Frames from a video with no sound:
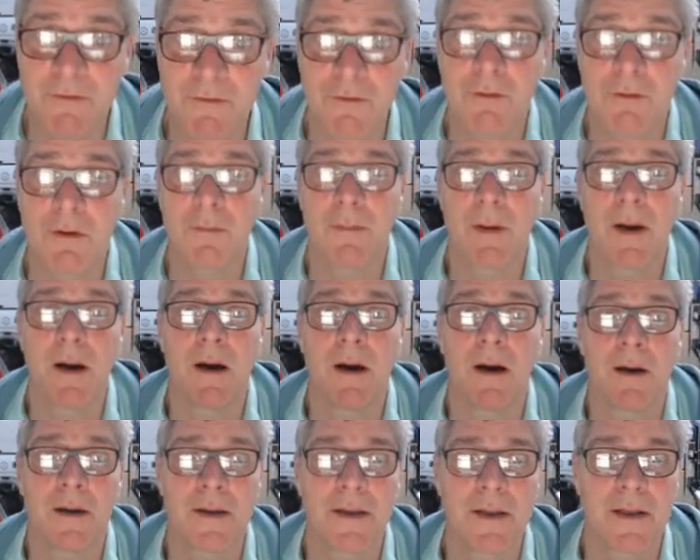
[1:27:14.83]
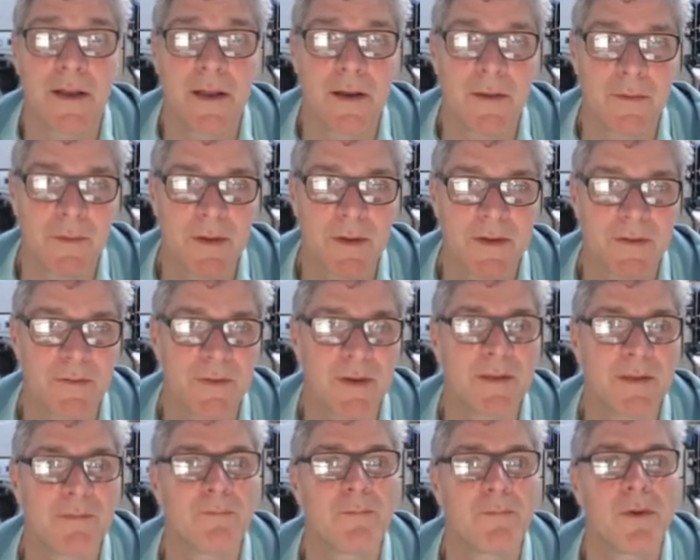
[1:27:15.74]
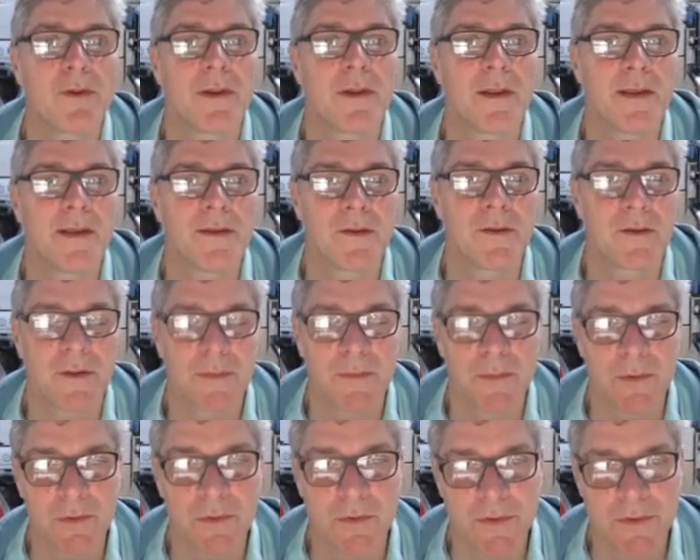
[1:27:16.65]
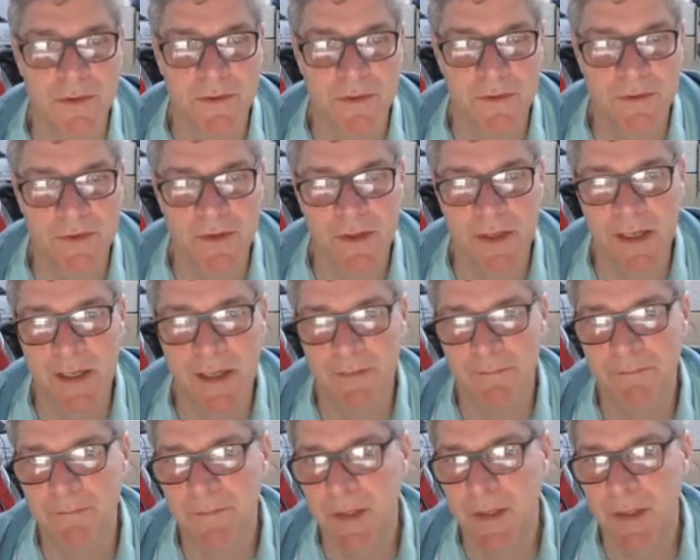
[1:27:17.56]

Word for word: fall apart, you know, once we put these on the board and try it.